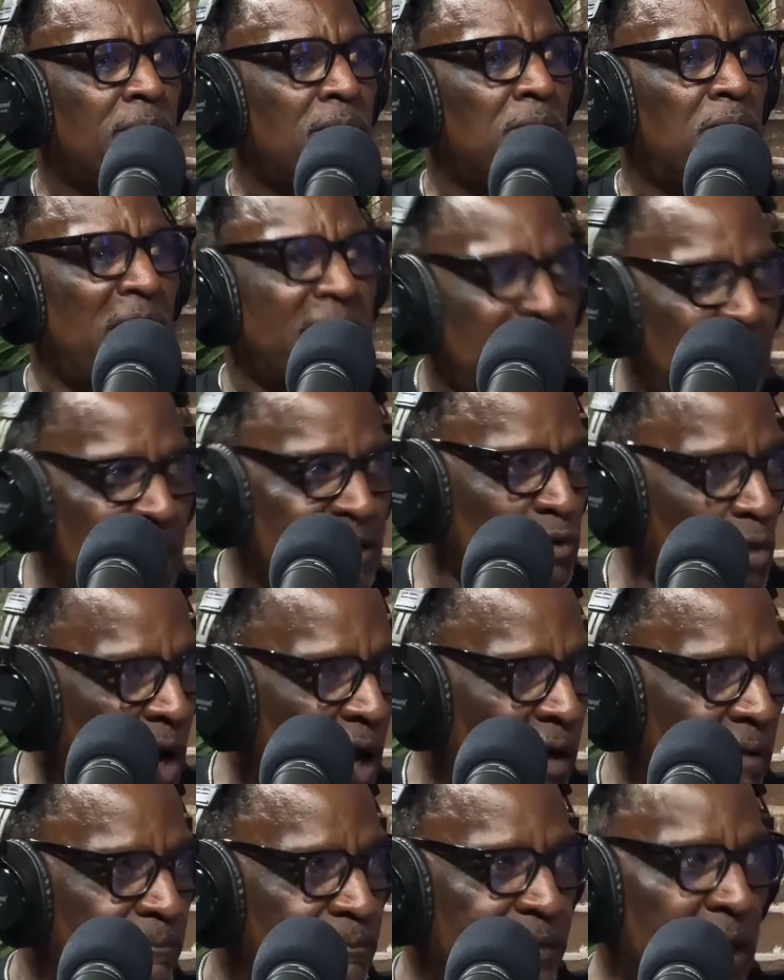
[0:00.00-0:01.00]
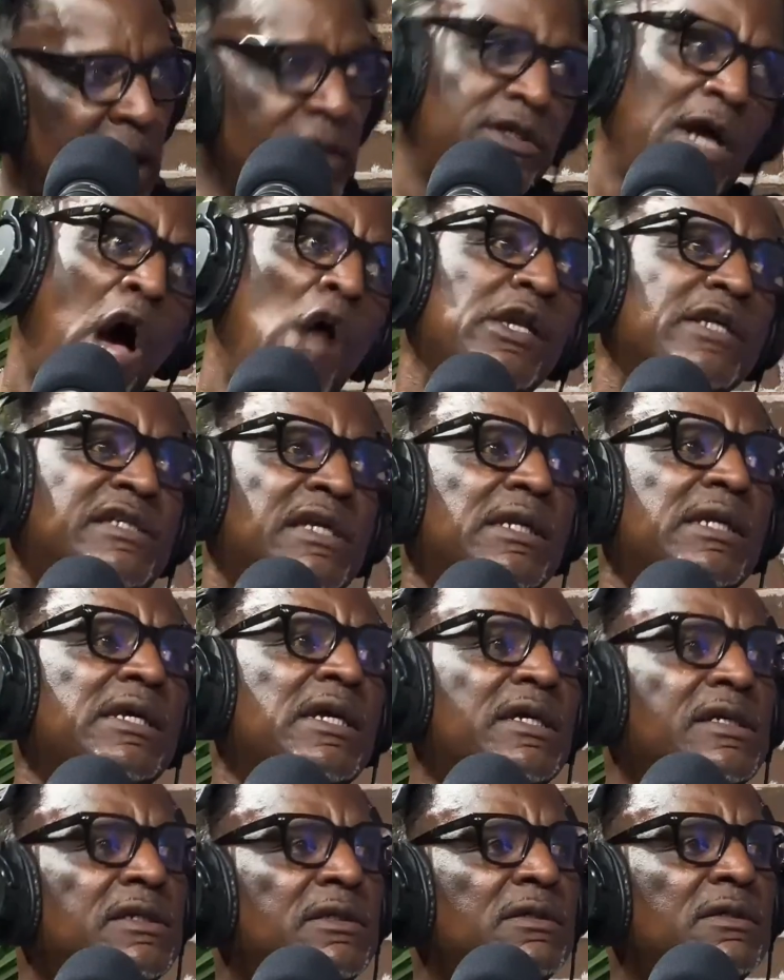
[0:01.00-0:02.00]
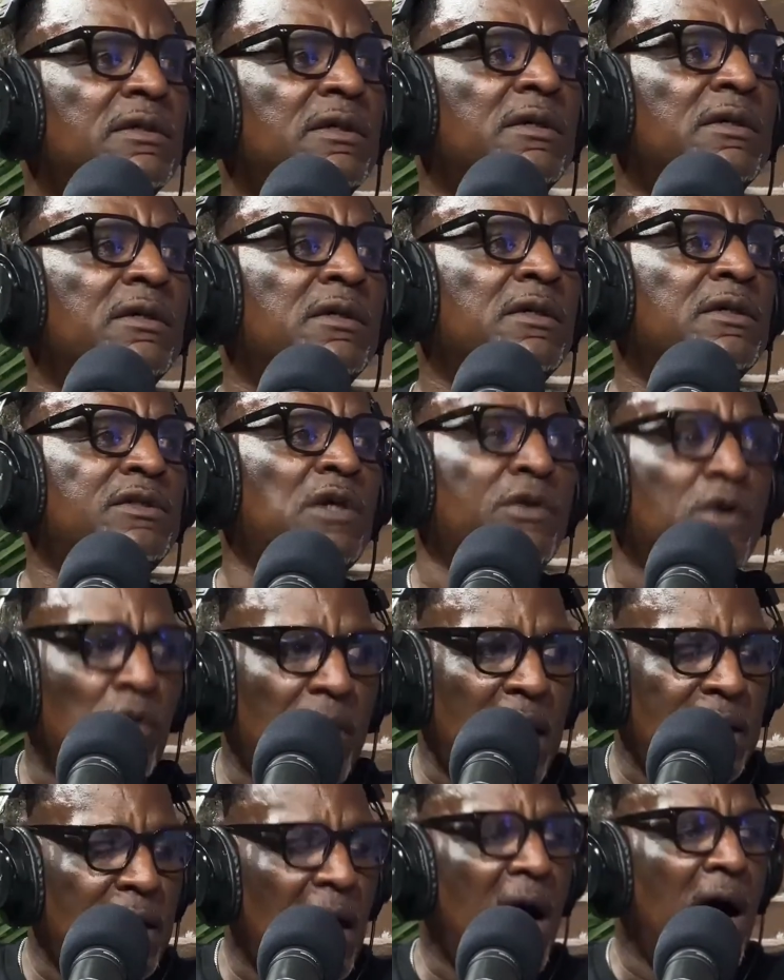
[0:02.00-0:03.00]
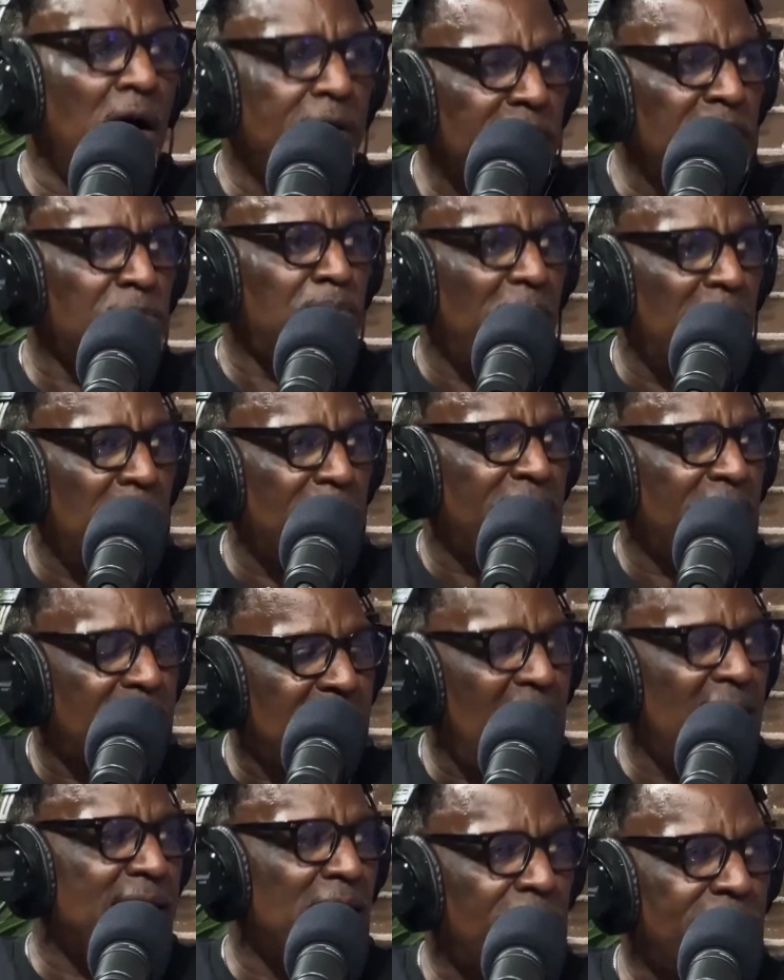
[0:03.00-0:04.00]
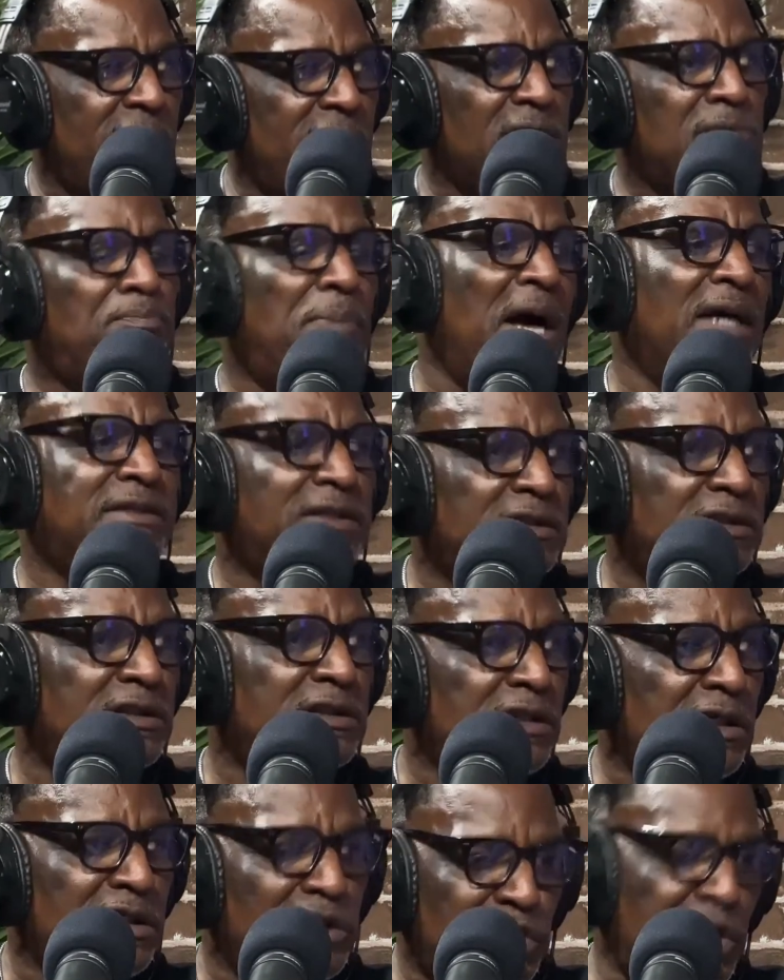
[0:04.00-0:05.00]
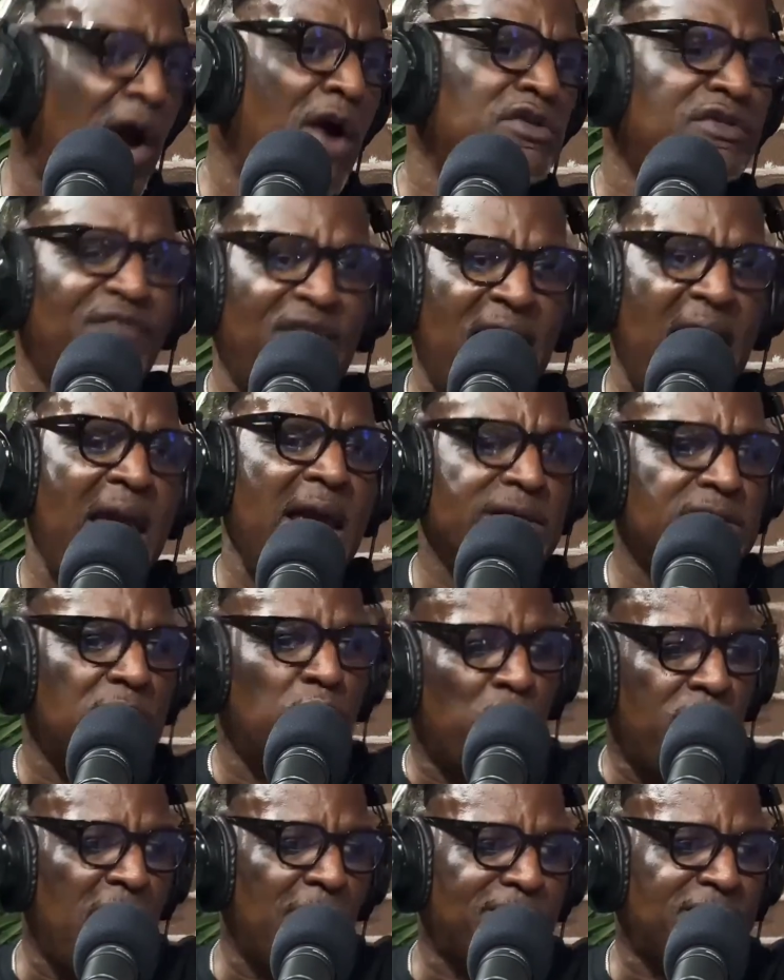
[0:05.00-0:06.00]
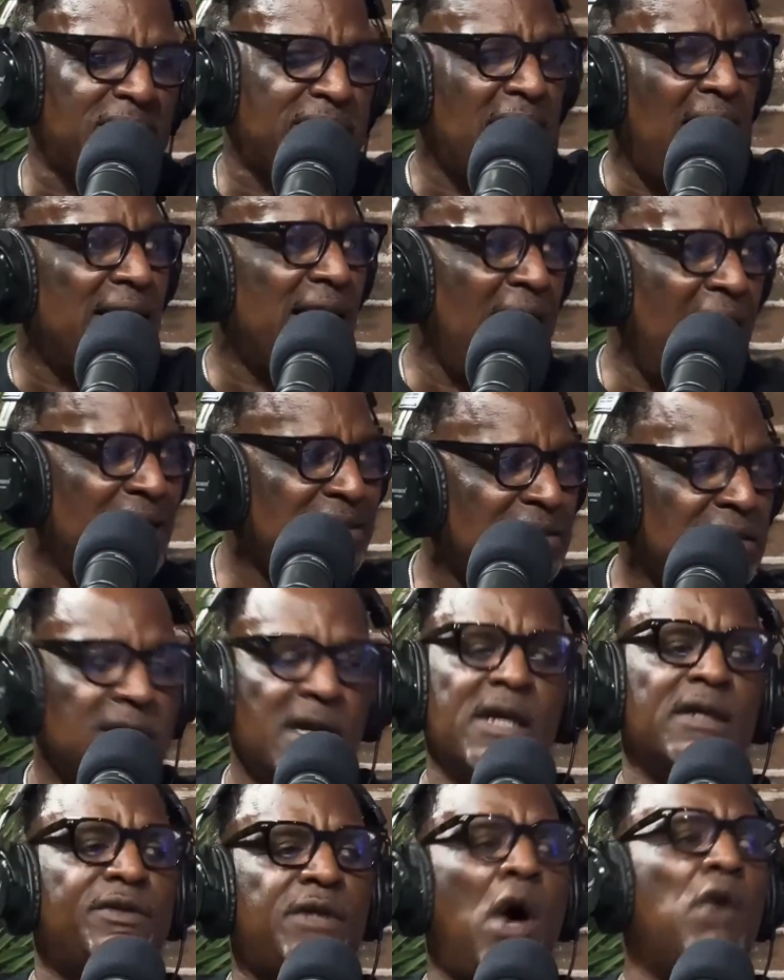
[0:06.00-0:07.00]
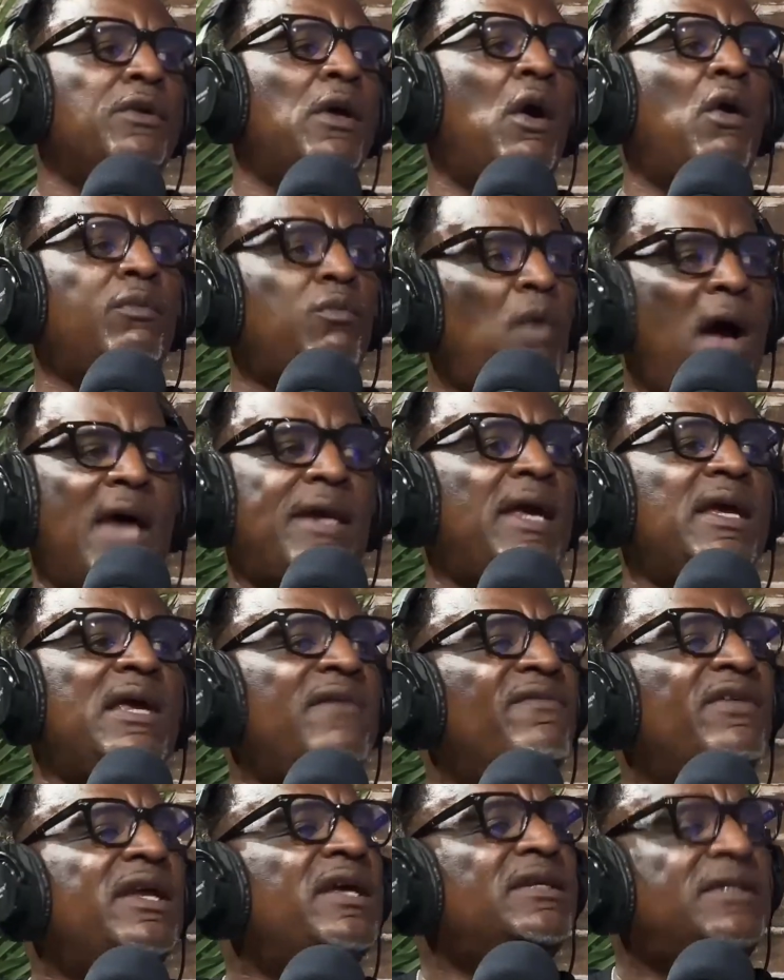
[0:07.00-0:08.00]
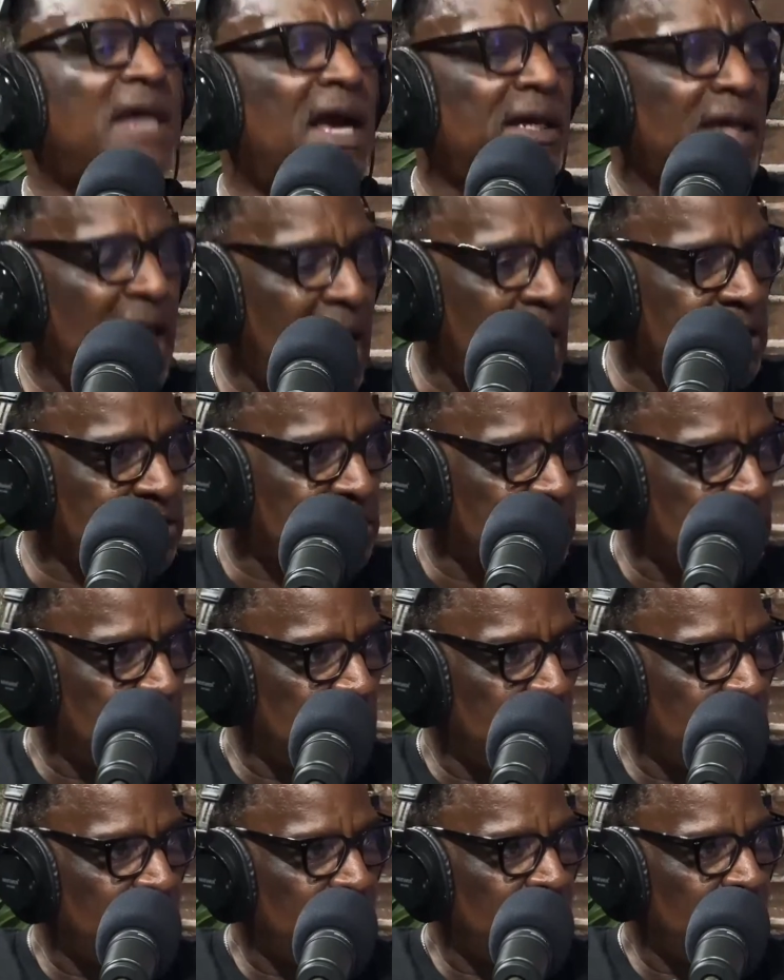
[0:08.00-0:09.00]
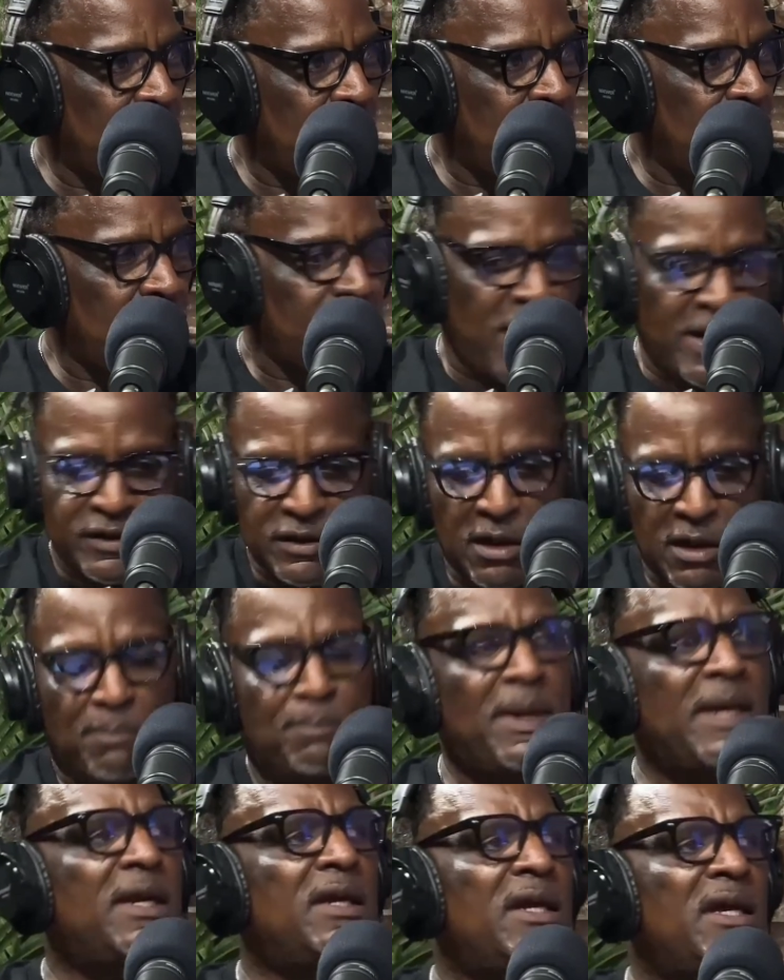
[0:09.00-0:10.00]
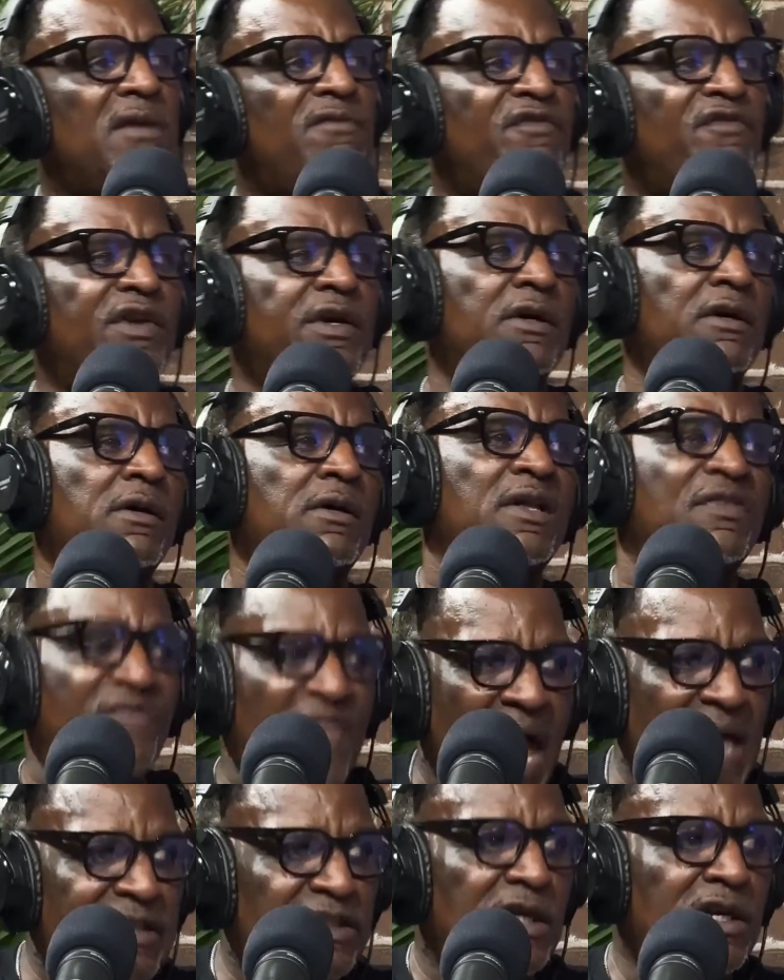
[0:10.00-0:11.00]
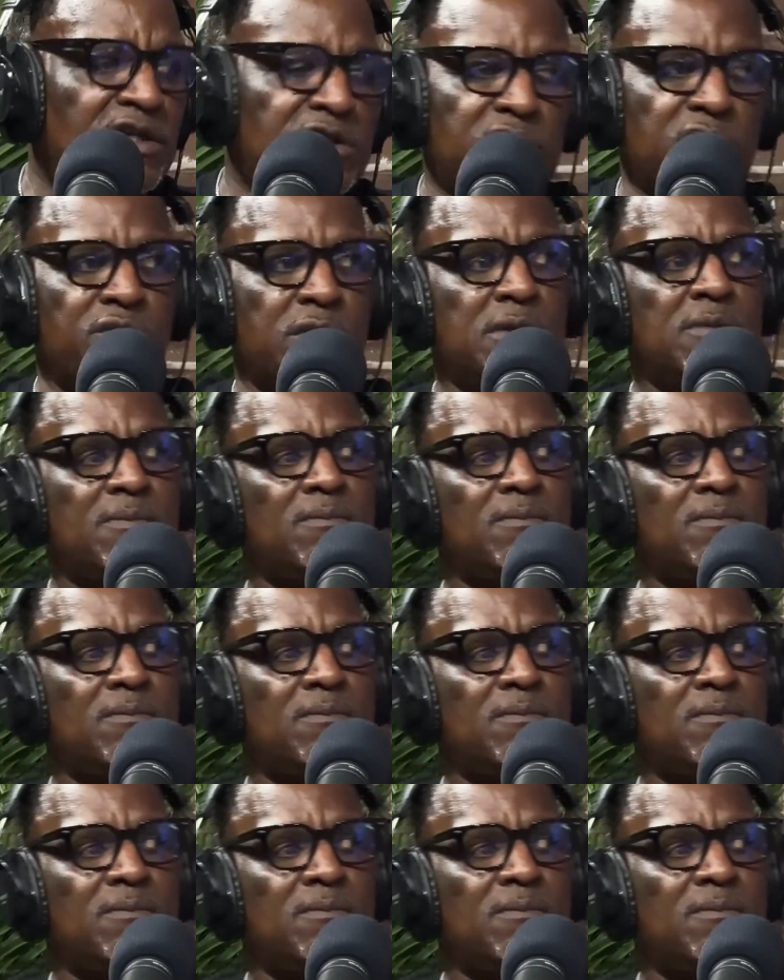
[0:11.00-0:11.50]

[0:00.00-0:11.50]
But guess what? They told us it is. So you got all these people that got on these buses and these church vans and went up to Tallahassee. Don't know why they even in Tallahassee. They should have been in Eatonville. That's history.